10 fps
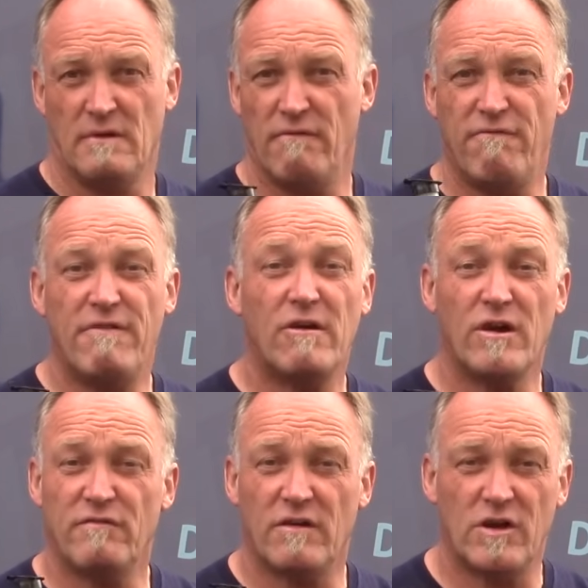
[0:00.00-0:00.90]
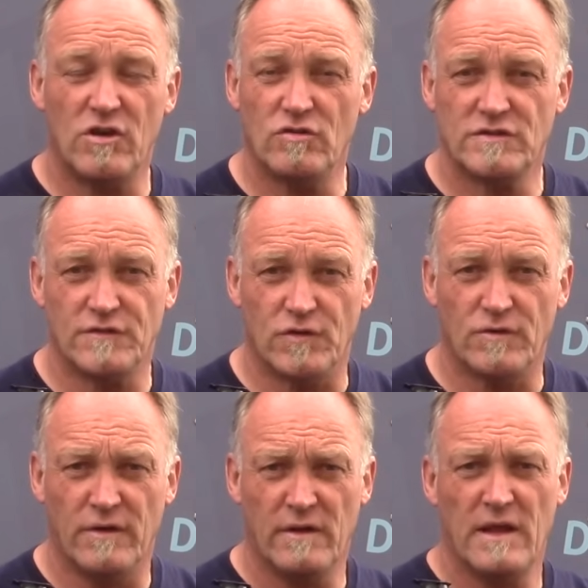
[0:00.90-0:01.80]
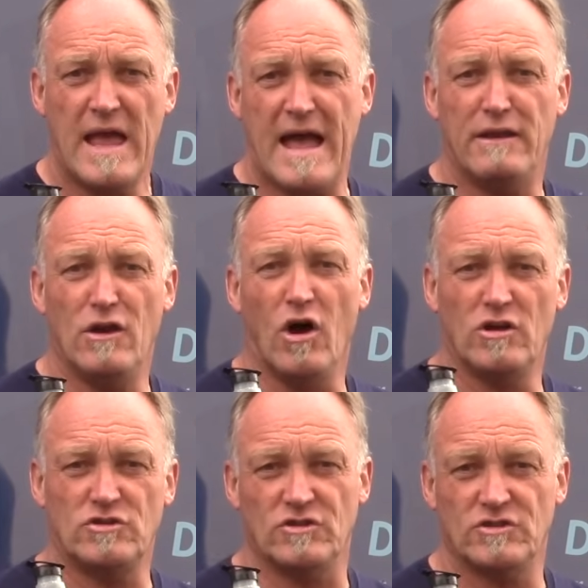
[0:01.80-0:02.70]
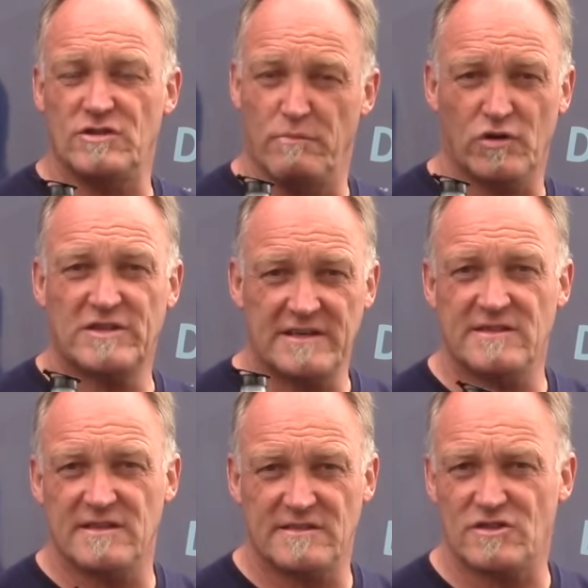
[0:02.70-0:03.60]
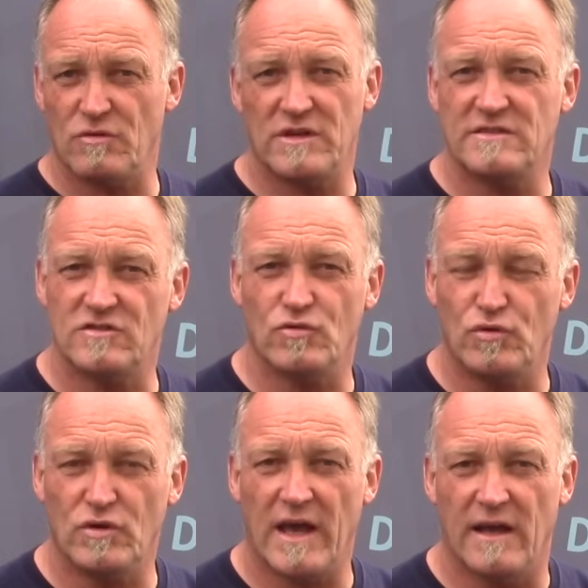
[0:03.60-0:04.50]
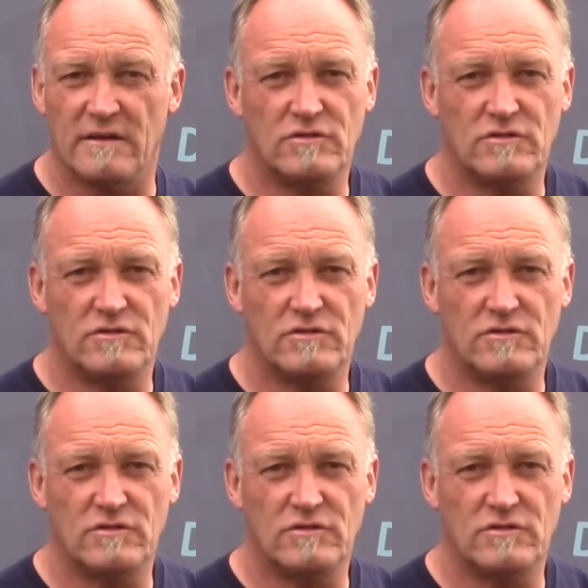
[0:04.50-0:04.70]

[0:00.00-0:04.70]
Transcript: very, very useful, and not just the book says this, so this is all you get.